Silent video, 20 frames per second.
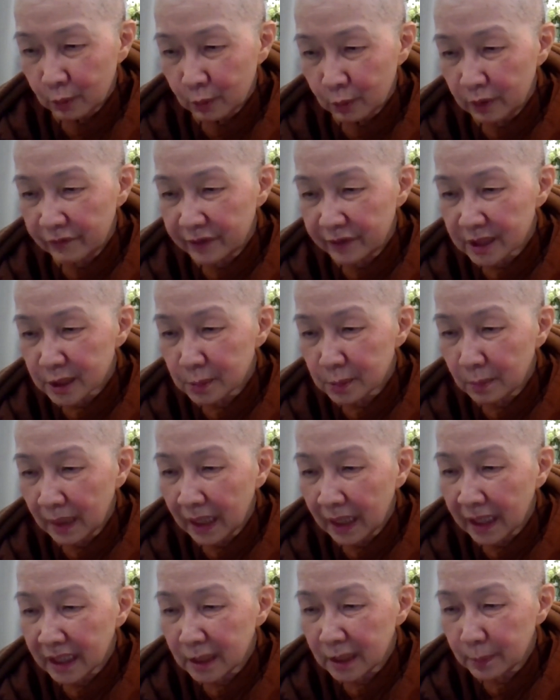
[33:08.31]
With his
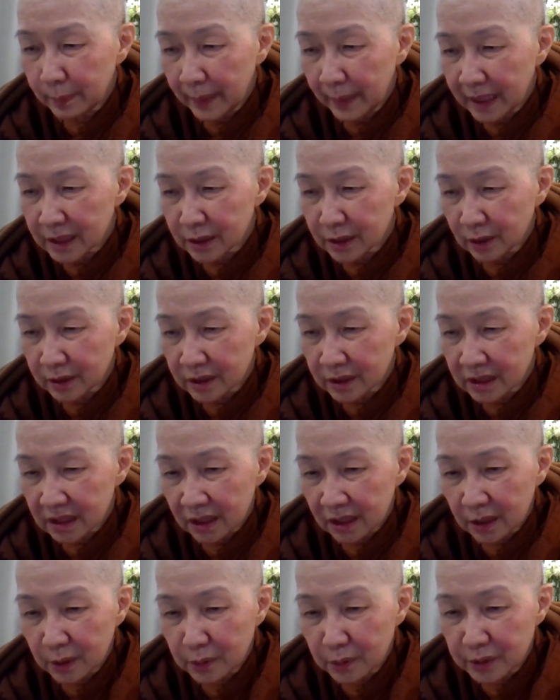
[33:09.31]
mind bent on
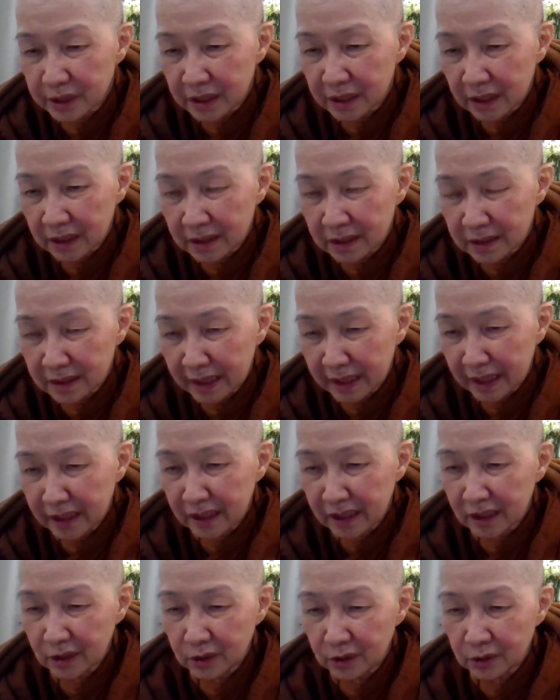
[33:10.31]
seclusion,
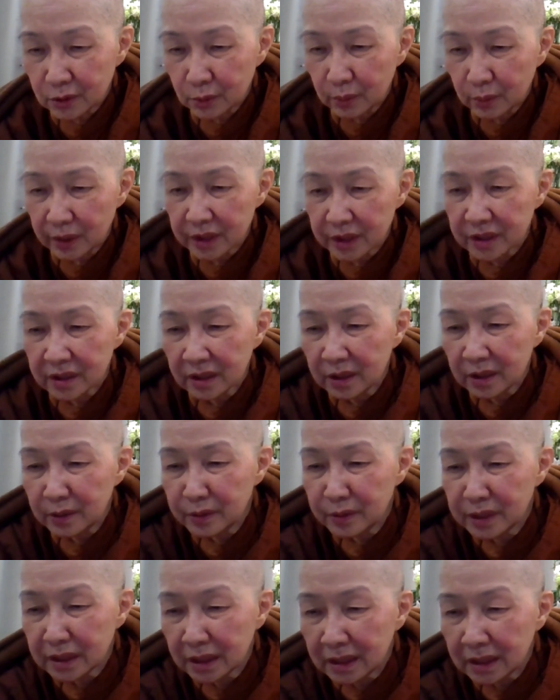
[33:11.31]
tending towards
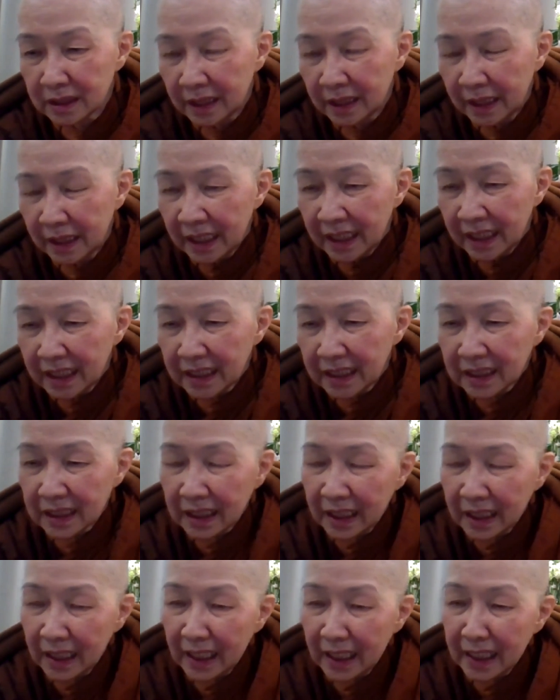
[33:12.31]
seclusion,
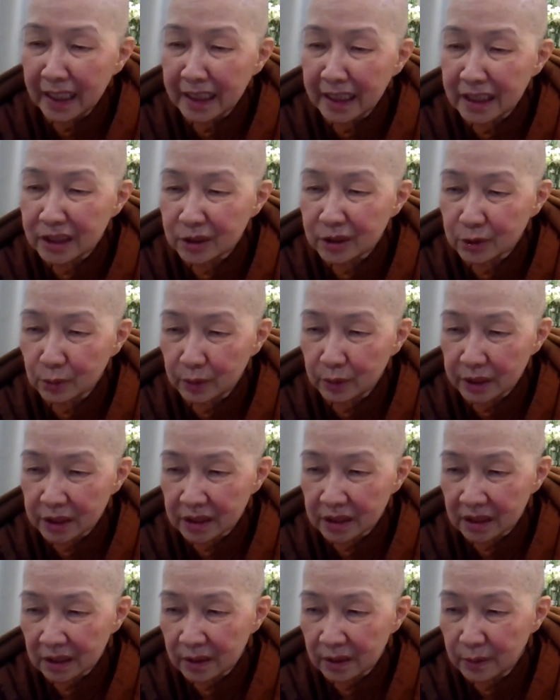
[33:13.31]
inclined towards
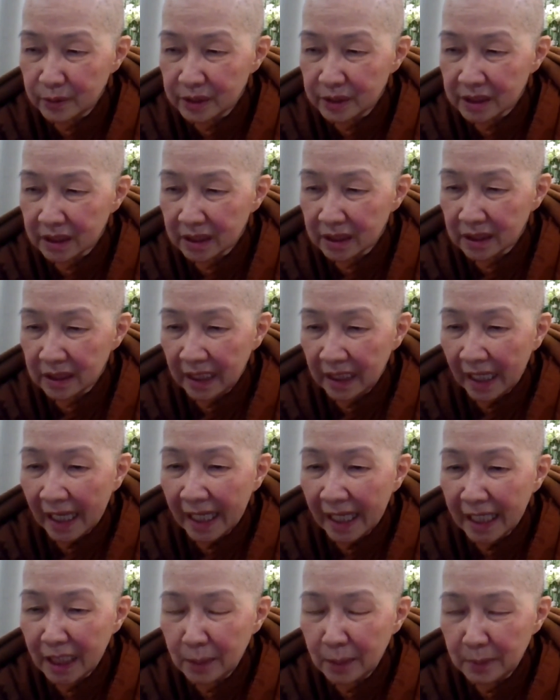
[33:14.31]
seclusion,
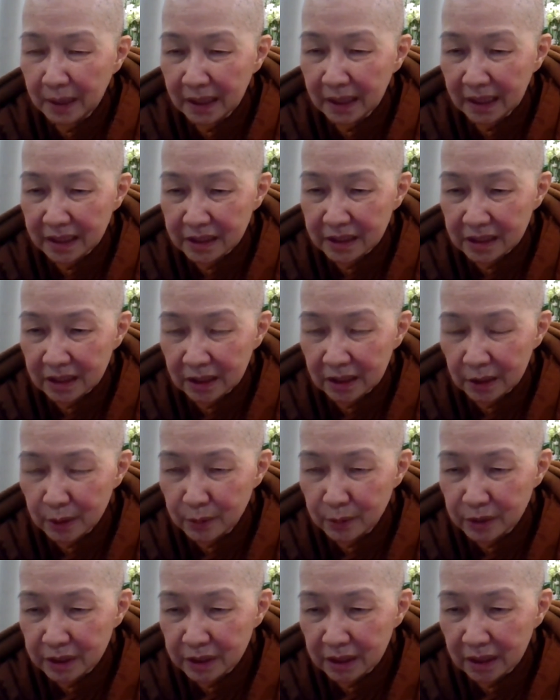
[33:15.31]
aiming at
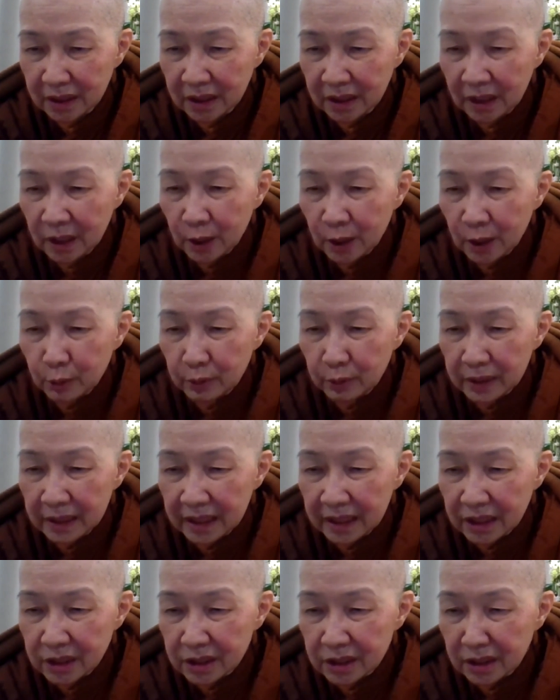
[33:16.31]
seclusion,
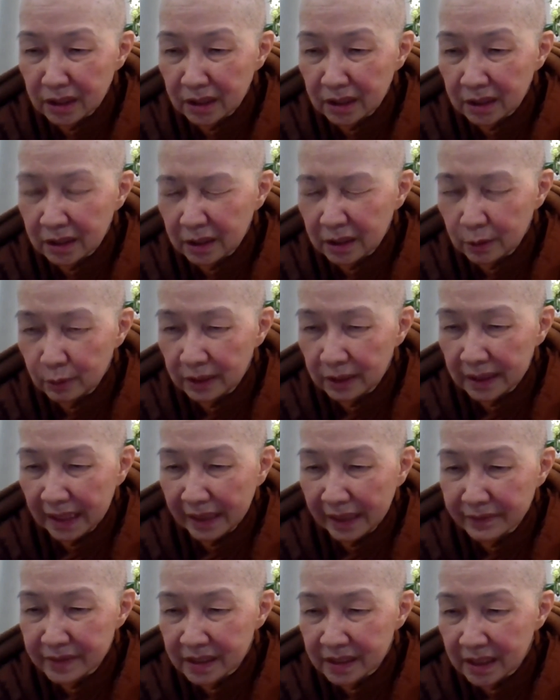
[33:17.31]
relishing
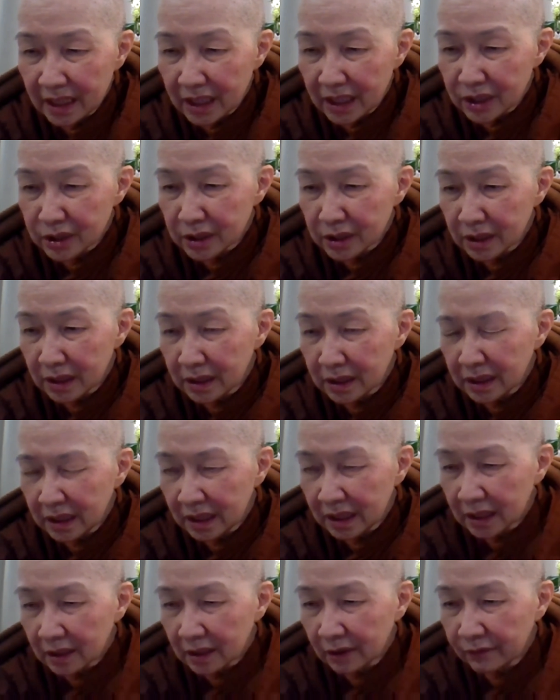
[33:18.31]
renunciation,
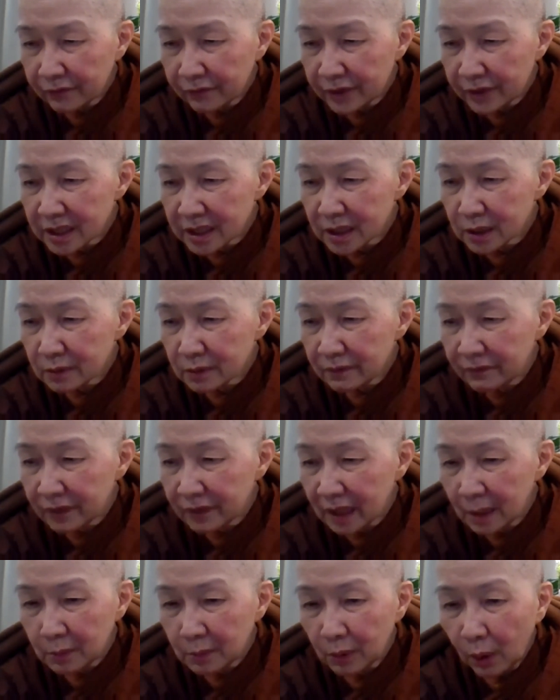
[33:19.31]
he converses with
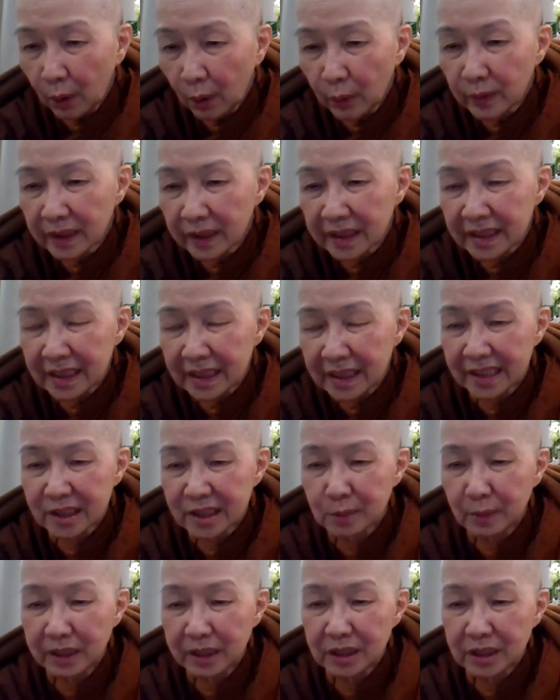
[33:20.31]
them only
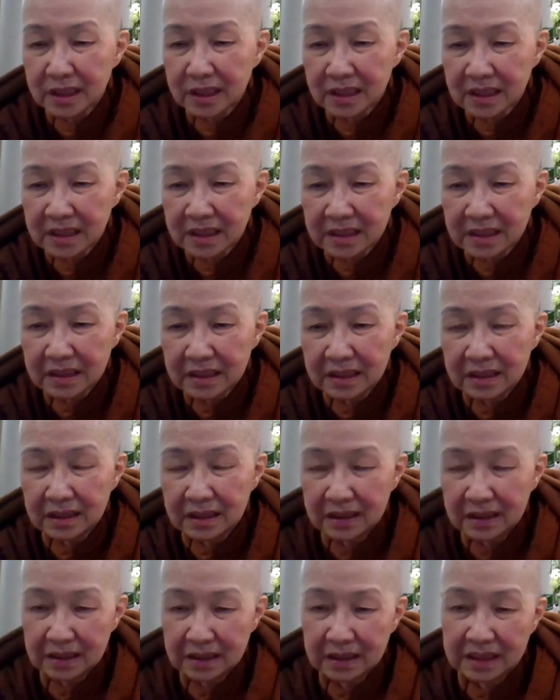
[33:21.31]
as much as
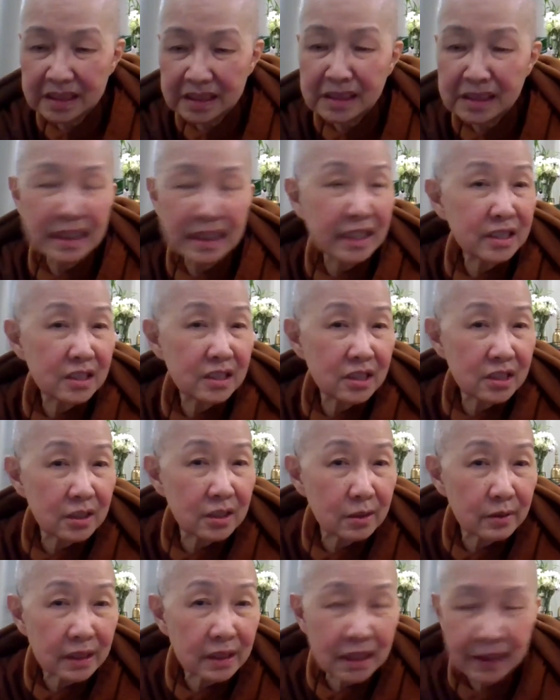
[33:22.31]
is
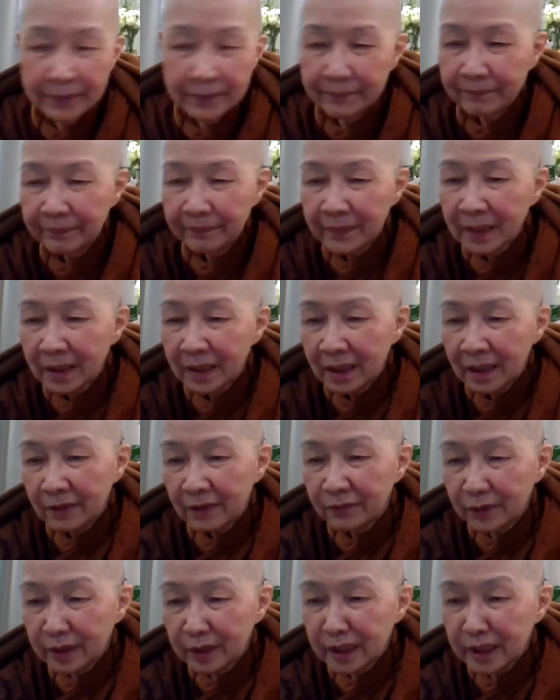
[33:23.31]
necessary
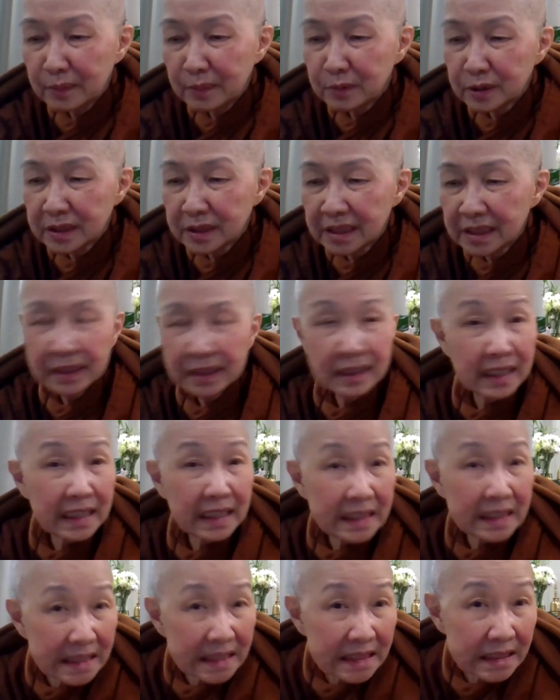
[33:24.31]
for them to take their
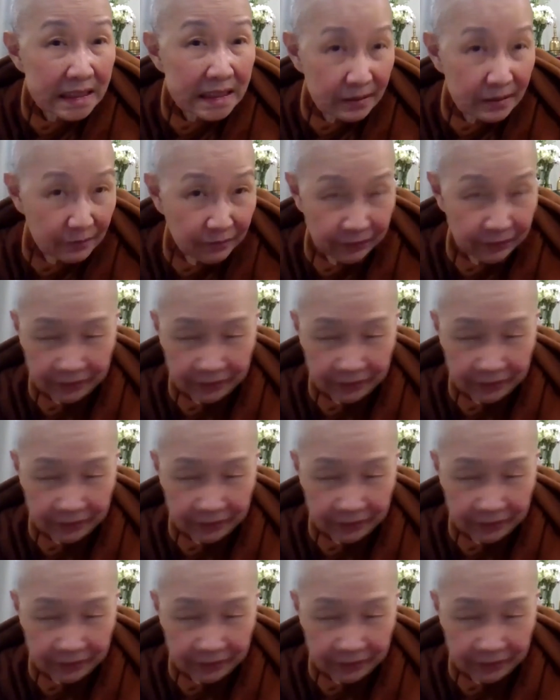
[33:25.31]
leave.